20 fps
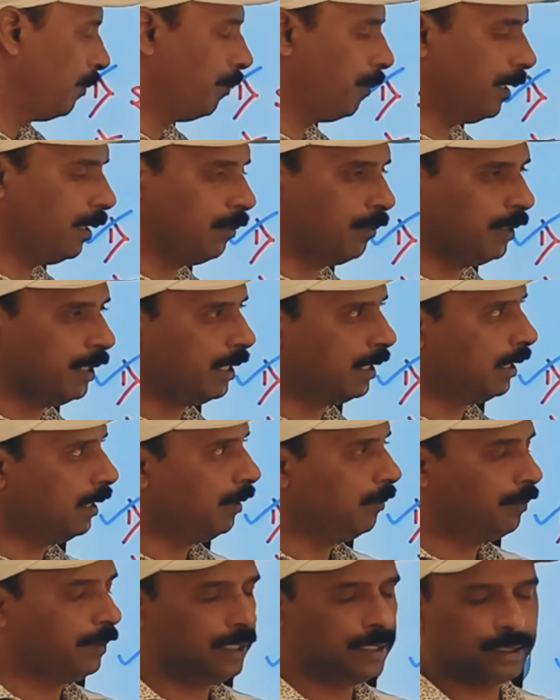
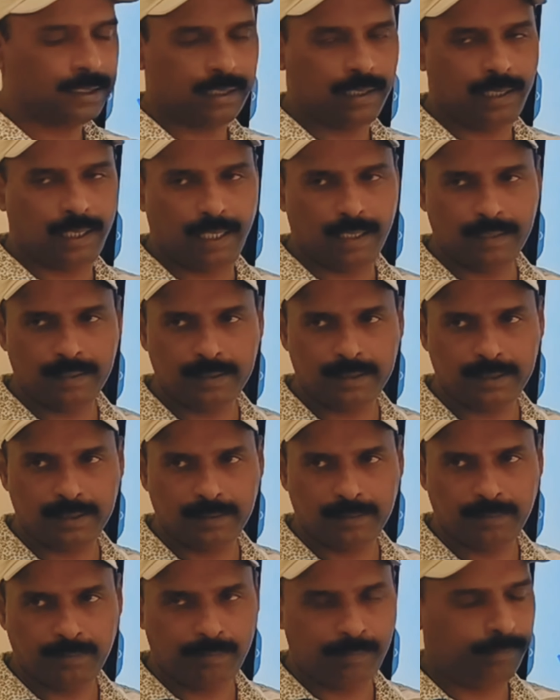Pulmonary means
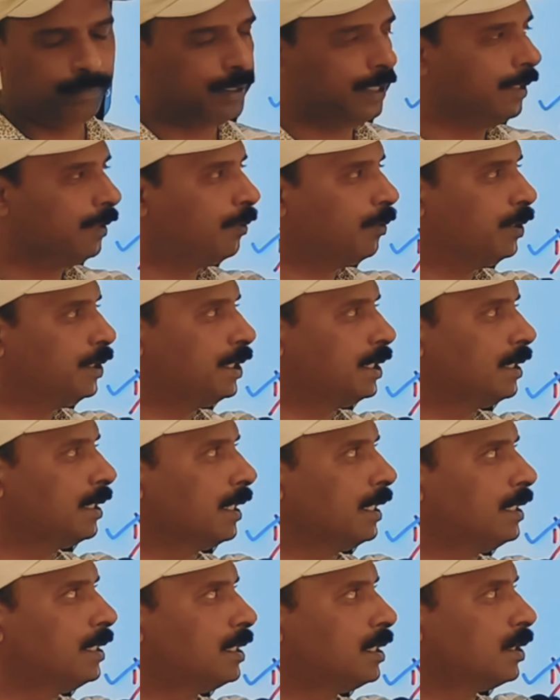lungs, blood which is
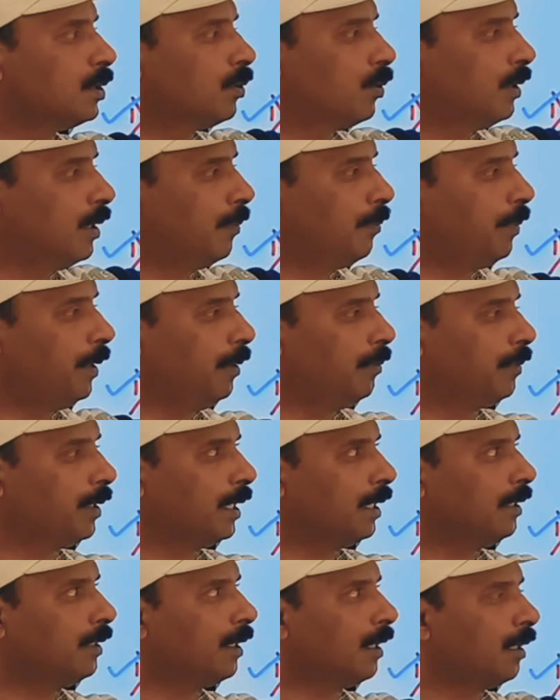reaches to the
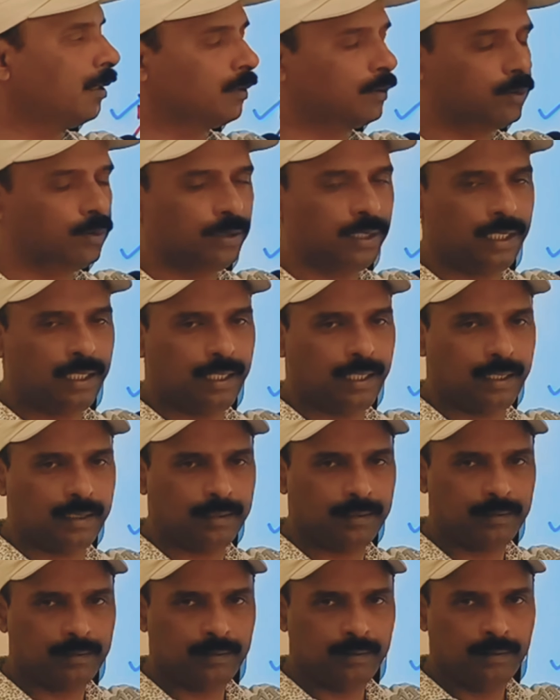pulmonary trunk to the
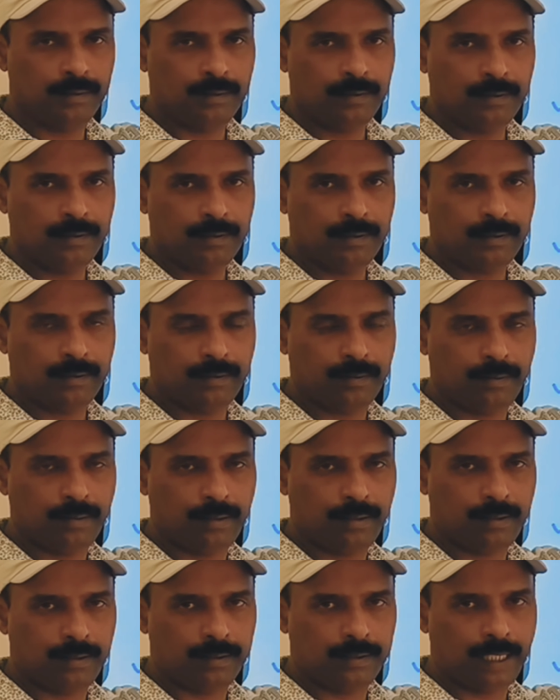lung,
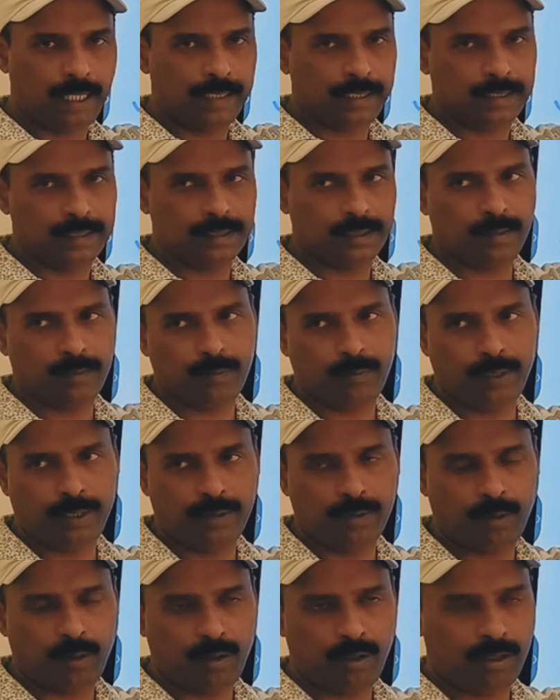that is we
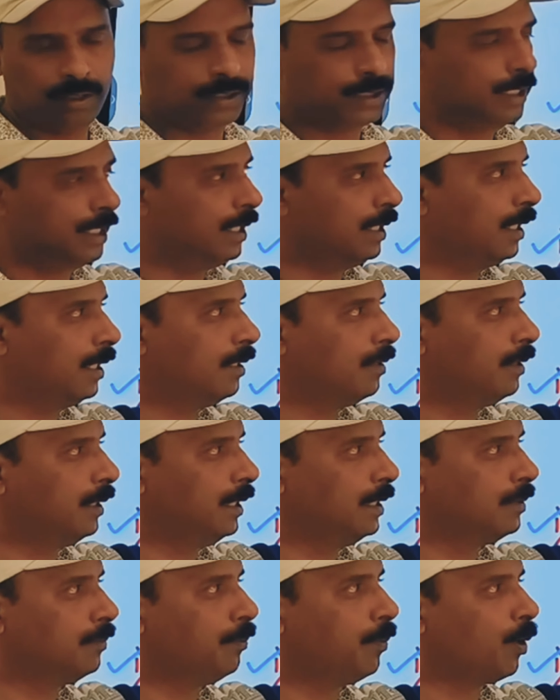call oxygenated,
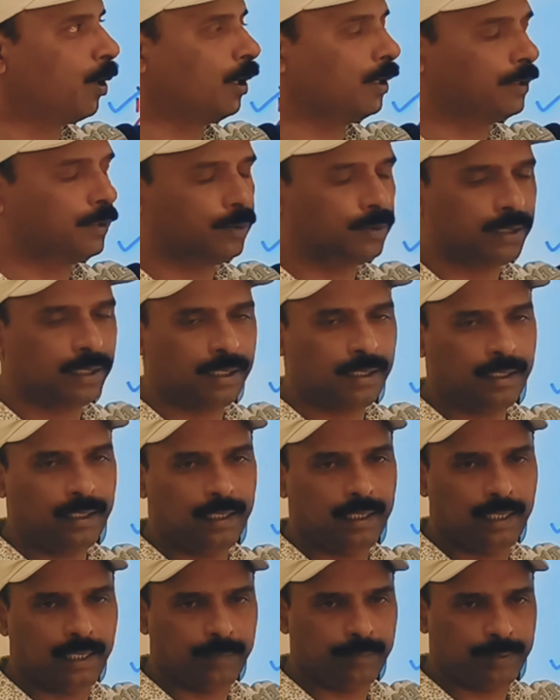is brought to the
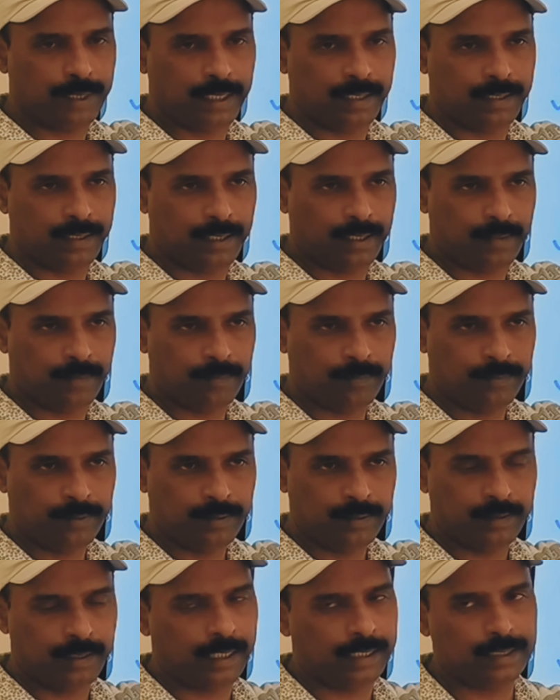left atrium,
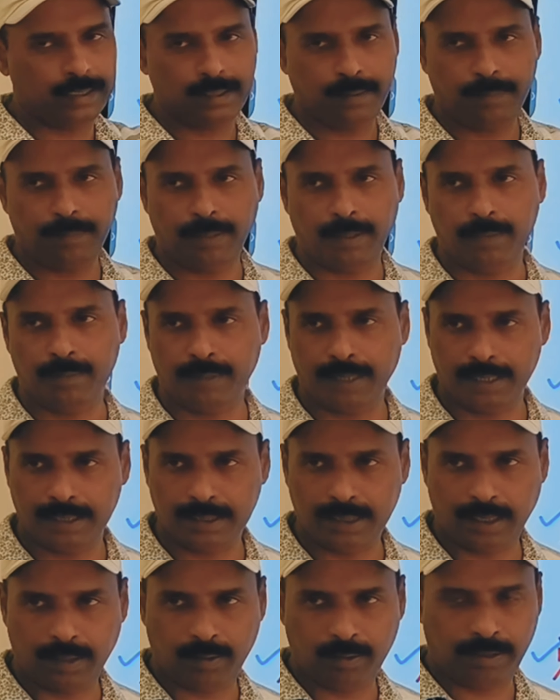that is a pulmonary
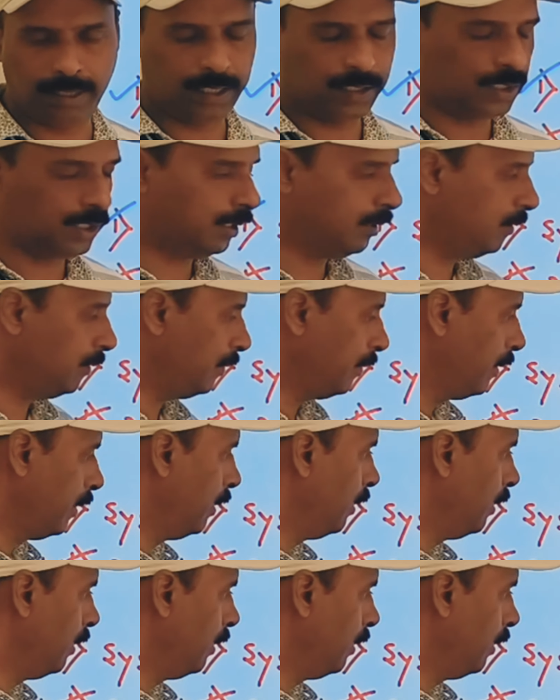circulation.